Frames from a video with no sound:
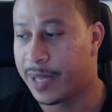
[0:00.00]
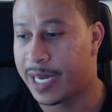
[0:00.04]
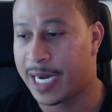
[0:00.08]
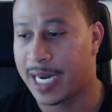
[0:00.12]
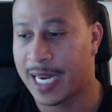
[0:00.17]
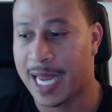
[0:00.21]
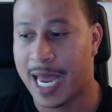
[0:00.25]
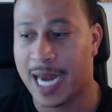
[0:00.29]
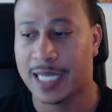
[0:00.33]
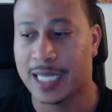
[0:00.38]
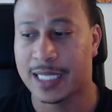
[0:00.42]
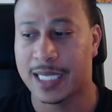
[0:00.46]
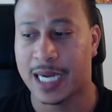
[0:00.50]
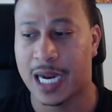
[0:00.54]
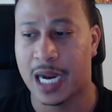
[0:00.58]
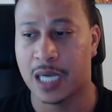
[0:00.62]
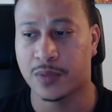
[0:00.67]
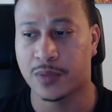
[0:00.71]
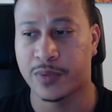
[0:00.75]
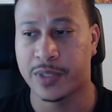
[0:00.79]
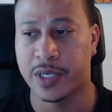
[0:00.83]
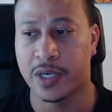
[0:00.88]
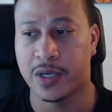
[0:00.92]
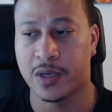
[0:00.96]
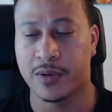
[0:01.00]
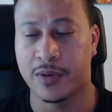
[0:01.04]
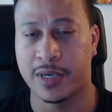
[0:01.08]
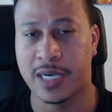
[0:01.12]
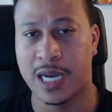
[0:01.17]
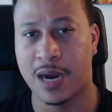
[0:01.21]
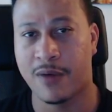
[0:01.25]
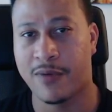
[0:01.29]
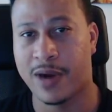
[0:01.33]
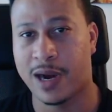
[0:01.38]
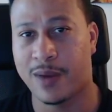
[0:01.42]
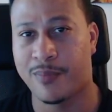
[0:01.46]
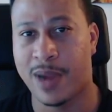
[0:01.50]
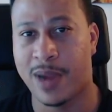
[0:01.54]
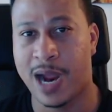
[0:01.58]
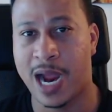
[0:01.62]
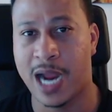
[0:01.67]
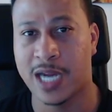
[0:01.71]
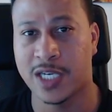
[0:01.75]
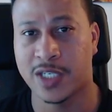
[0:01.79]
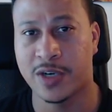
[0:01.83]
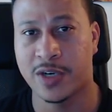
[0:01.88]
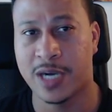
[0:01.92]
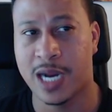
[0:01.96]
And a lot of times when you're doing direct
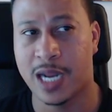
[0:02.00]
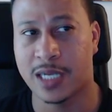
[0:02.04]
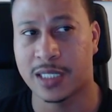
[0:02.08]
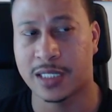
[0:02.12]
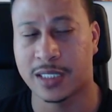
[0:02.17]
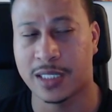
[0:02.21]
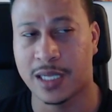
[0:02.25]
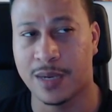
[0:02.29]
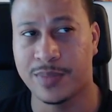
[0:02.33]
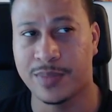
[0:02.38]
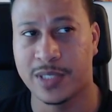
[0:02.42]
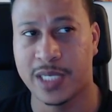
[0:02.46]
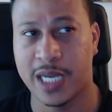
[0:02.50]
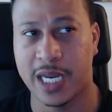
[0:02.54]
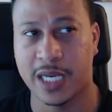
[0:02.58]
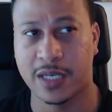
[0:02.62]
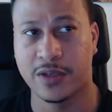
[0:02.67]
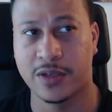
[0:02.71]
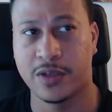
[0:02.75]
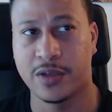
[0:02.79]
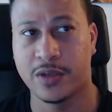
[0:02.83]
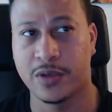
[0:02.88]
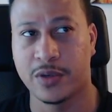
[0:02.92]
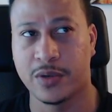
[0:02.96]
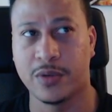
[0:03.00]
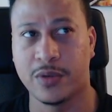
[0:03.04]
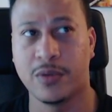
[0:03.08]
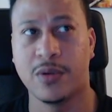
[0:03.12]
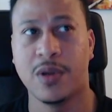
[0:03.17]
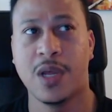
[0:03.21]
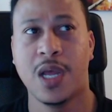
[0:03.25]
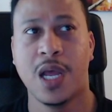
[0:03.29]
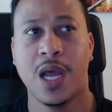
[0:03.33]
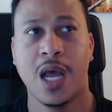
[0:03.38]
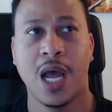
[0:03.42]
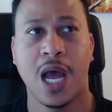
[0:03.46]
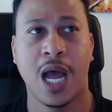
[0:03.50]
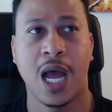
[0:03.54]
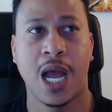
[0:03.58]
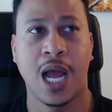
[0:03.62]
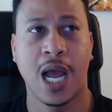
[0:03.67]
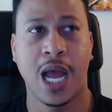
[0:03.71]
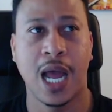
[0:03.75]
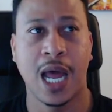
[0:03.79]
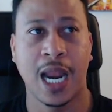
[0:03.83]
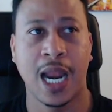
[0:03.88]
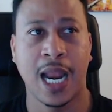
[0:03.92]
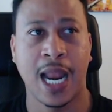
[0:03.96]
buys, you're not subject to
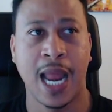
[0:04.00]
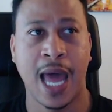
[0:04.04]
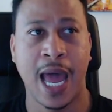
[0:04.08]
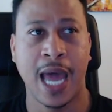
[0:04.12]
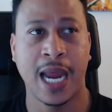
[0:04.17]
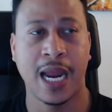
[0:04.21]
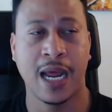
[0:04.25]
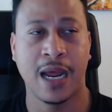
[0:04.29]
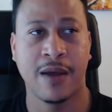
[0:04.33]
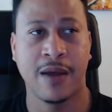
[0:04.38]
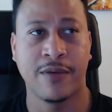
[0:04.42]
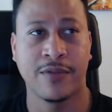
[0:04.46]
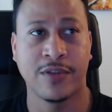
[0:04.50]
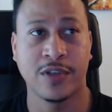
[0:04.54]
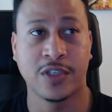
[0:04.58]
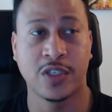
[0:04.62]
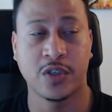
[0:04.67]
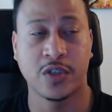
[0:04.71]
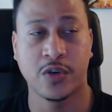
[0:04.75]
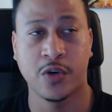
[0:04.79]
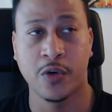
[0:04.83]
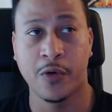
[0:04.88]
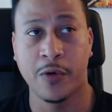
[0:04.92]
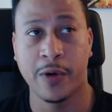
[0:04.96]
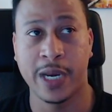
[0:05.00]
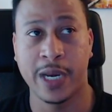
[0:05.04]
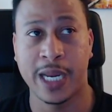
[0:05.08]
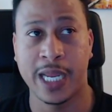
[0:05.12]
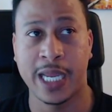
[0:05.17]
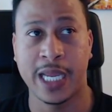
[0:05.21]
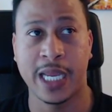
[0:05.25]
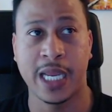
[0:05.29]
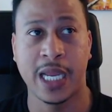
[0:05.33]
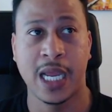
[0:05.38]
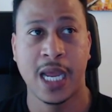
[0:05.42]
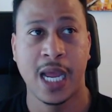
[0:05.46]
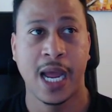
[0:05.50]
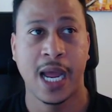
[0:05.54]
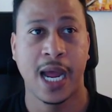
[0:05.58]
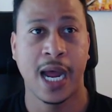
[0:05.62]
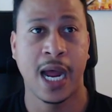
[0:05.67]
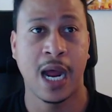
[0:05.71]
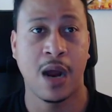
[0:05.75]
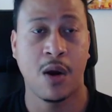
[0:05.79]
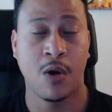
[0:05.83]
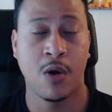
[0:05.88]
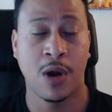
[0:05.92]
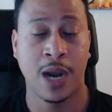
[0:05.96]
a lot of the scrutiny
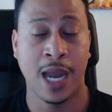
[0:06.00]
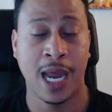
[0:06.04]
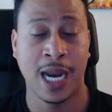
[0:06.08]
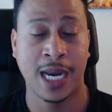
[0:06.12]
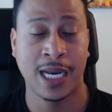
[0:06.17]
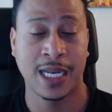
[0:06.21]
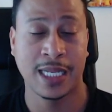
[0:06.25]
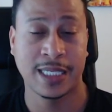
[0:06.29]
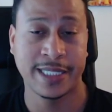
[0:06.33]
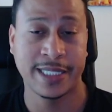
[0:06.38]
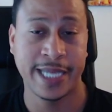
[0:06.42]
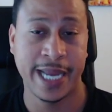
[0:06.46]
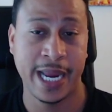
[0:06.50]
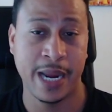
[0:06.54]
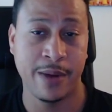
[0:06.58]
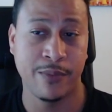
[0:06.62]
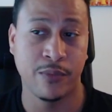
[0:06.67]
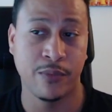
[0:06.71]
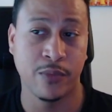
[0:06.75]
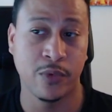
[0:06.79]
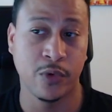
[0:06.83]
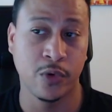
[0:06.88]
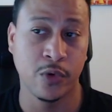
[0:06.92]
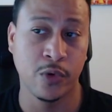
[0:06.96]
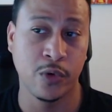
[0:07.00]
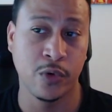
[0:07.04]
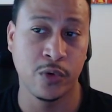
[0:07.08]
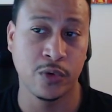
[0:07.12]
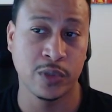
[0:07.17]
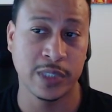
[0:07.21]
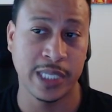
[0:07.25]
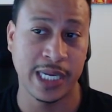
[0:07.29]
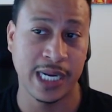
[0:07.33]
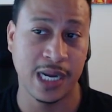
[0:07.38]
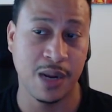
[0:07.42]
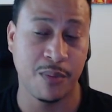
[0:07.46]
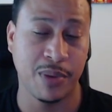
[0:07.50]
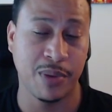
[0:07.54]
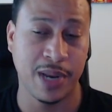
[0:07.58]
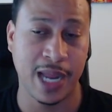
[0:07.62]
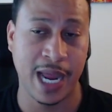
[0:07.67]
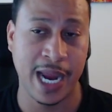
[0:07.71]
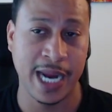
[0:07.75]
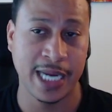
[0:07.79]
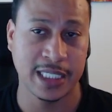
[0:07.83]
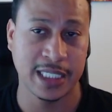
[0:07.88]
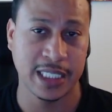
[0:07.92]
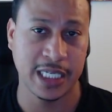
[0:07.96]
or a lot of the same rules and
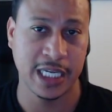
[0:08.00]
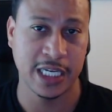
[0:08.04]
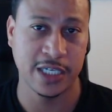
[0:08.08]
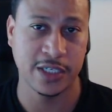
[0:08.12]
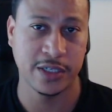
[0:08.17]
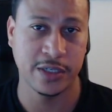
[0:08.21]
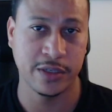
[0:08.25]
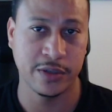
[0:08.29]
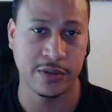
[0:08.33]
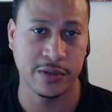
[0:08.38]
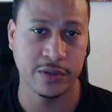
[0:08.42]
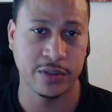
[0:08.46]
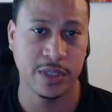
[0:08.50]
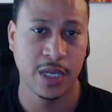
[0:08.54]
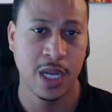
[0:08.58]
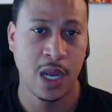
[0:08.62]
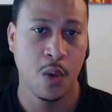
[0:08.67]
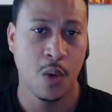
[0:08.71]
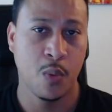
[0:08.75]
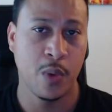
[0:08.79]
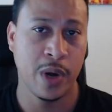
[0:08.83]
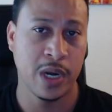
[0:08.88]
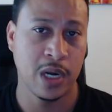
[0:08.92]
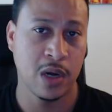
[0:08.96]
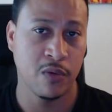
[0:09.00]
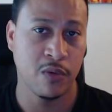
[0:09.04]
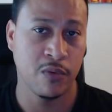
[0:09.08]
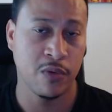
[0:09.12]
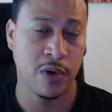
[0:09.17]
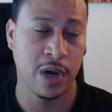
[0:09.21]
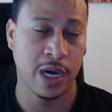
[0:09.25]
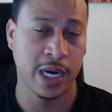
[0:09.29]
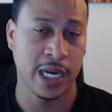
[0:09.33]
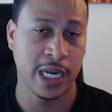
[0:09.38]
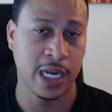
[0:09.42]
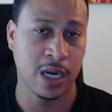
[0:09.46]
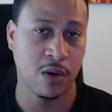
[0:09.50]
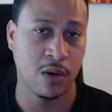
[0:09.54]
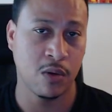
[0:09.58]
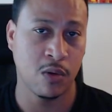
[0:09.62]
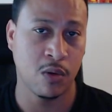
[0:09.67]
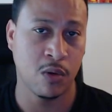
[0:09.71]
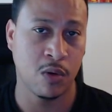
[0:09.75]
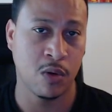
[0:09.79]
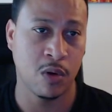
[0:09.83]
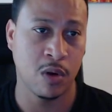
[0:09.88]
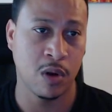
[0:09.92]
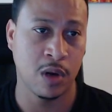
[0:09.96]
compliance issues when you're running
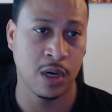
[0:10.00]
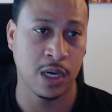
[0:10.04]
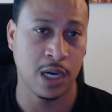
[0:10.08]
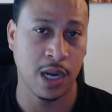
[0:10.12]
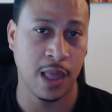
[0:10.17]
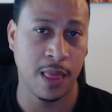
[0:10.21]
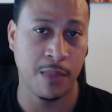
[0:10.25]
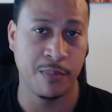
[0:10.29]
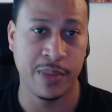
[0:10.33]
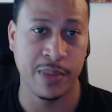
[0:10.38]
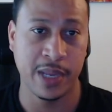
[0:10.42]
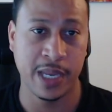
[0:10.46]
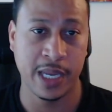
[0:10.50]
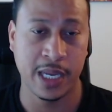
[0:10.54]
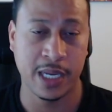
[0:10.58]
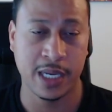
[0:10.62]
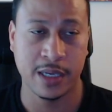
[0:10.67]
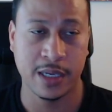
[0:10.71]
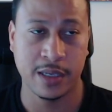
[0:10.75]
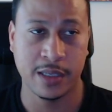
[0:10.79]
on a big